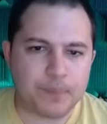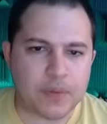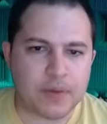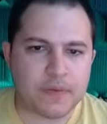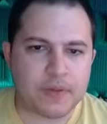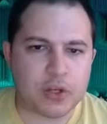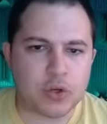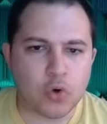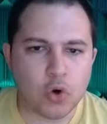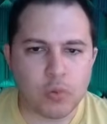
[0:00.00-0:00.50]

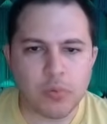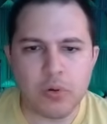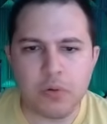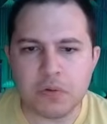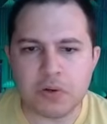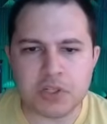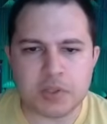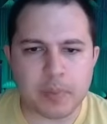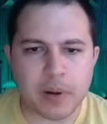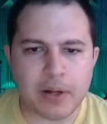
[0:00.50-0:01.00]
the normal
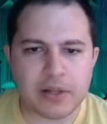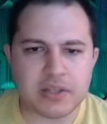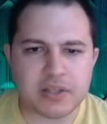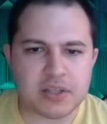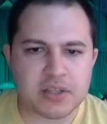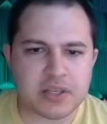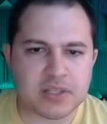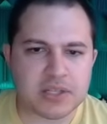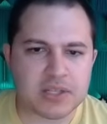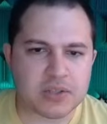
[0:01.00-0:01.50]
response to
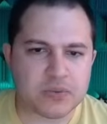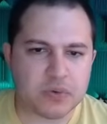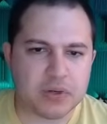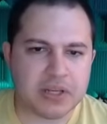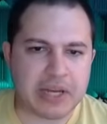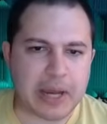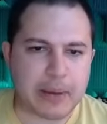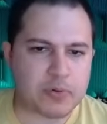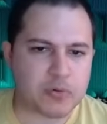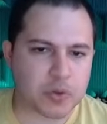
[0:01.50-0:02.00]
this is
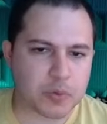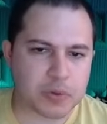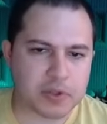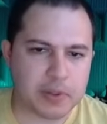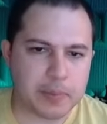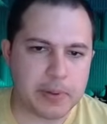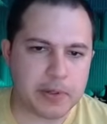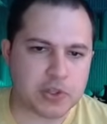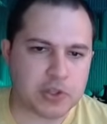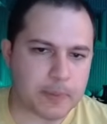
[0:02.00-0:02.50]
recapturing with
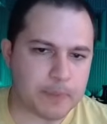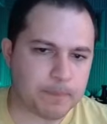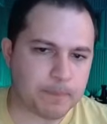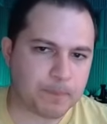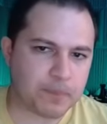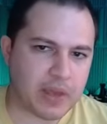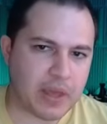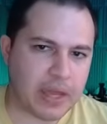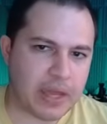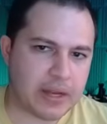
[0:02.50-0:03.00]
the bishop,
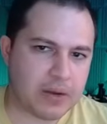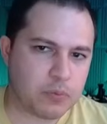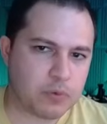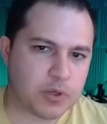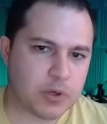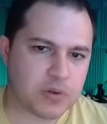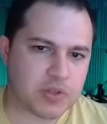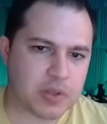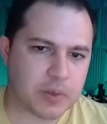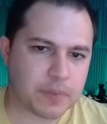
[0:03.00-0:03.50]
and it would
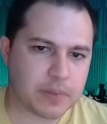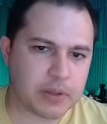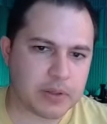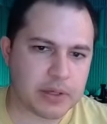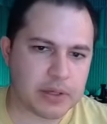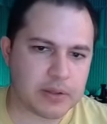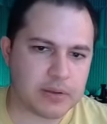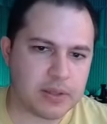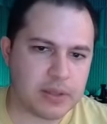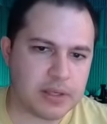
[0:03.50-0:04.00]
go something
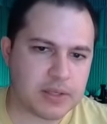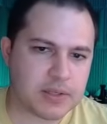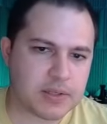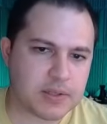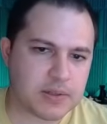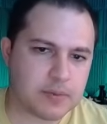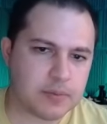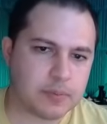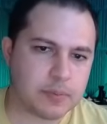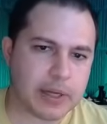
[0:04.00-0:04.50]
like
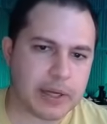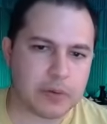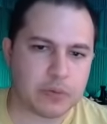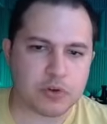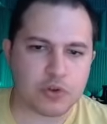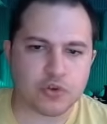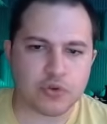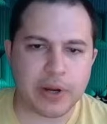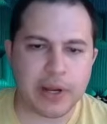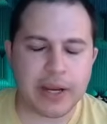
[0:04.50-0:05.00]
this. Black would
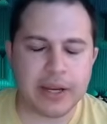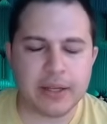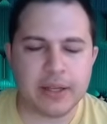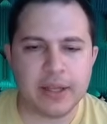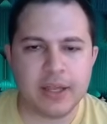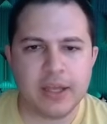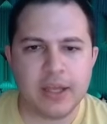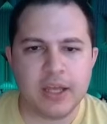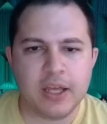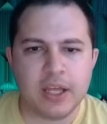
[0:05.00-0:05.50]
trade.
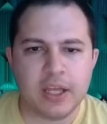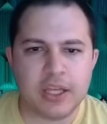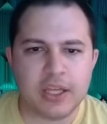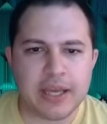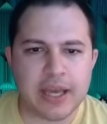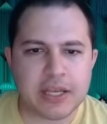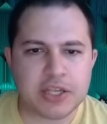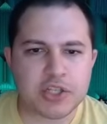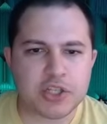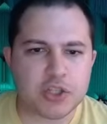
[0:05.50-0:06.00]

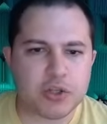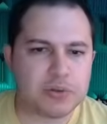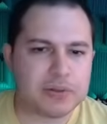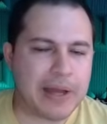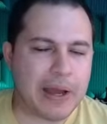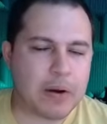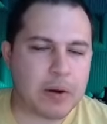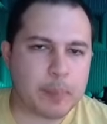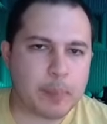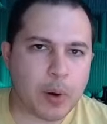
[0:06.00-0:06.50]
Yes, you're
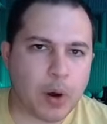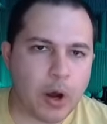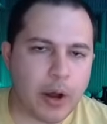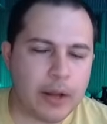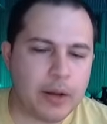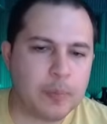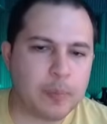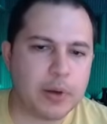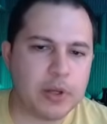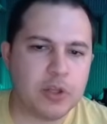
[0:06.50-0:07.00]
down a
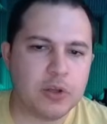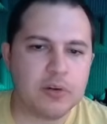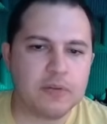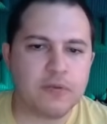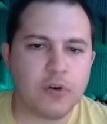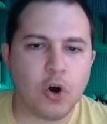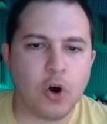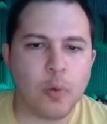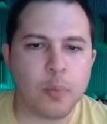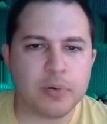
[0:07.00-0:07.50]
pawn, but
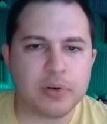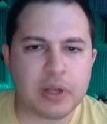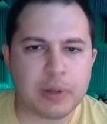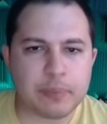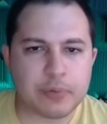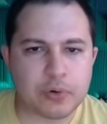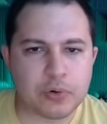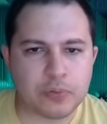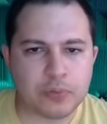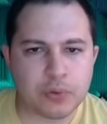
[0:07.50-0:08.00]
you've opened
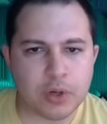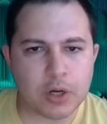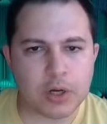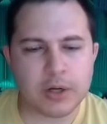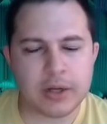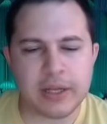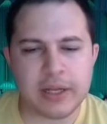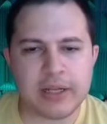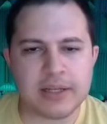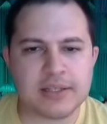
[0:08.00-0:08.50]
up your
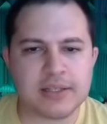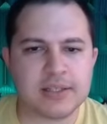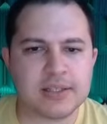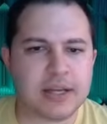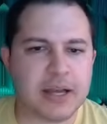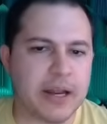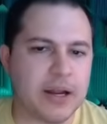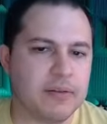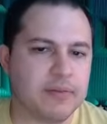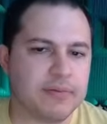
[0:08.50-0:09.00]
rook, and it's
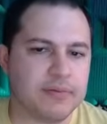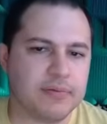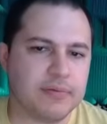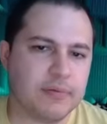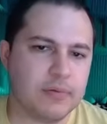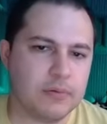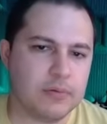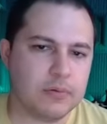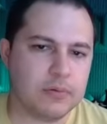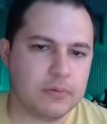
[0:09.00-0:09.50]
kind of,
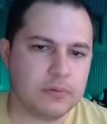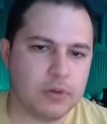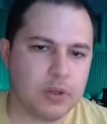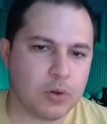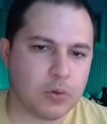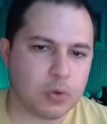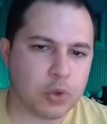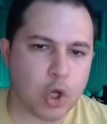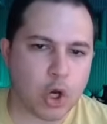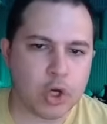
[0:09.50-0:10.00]
you
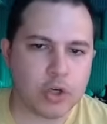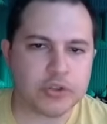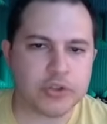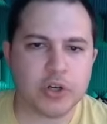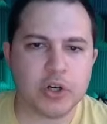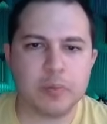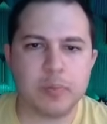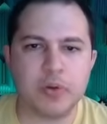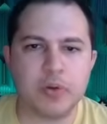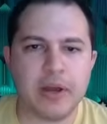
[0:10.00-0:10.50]
know,
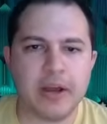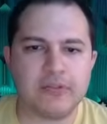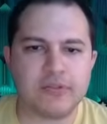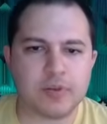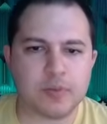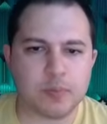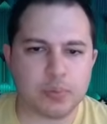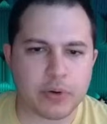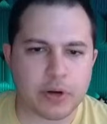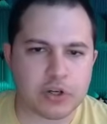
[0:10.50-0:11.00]
long-term, you have
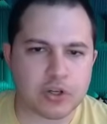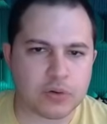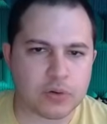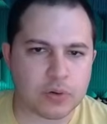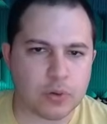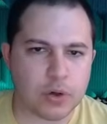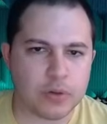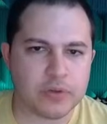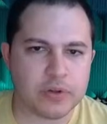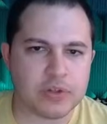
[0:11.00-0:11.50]
some pressure
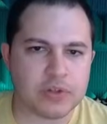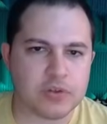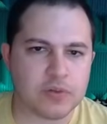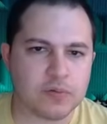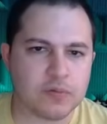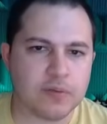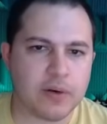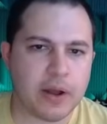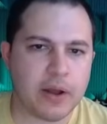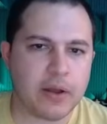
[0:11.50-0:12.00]
along these two
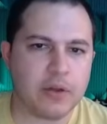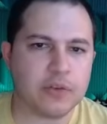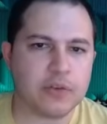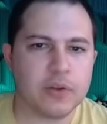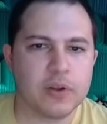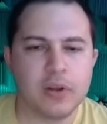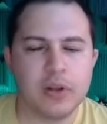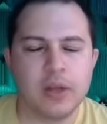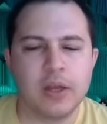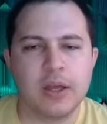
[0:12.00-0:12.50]
files.
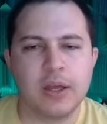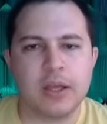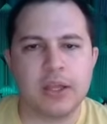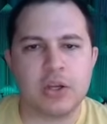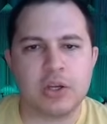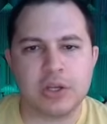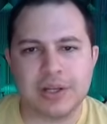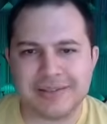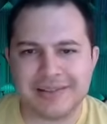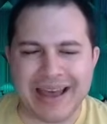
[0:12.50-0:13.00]

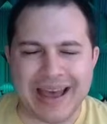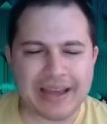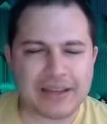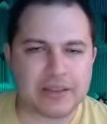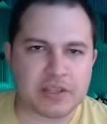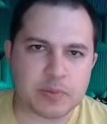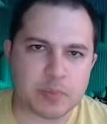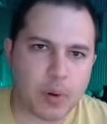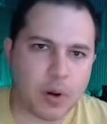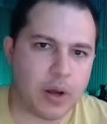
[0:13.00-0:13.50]
You can attack
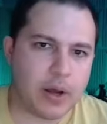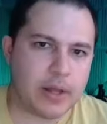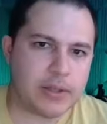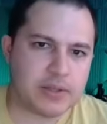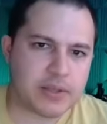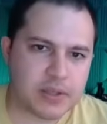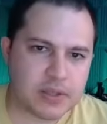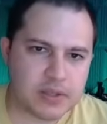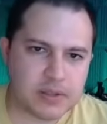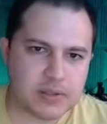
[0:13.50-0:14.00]
these
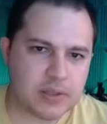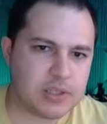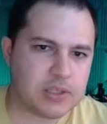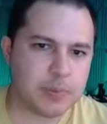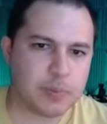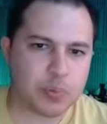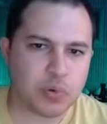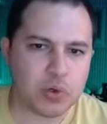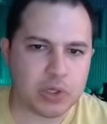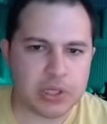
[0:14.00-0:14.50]
pawns, and it's a
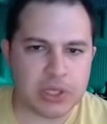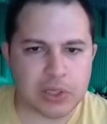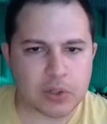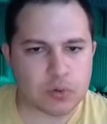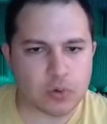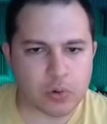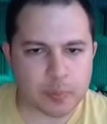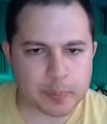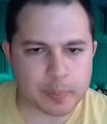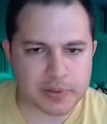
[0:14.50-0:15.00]
pretty
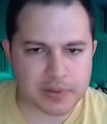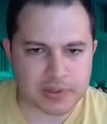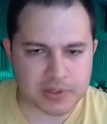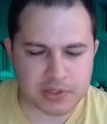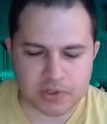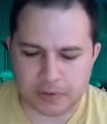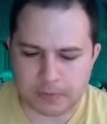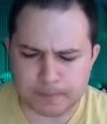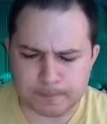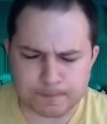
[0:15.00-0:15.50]
equal
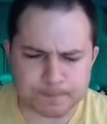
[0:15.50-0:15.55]
position.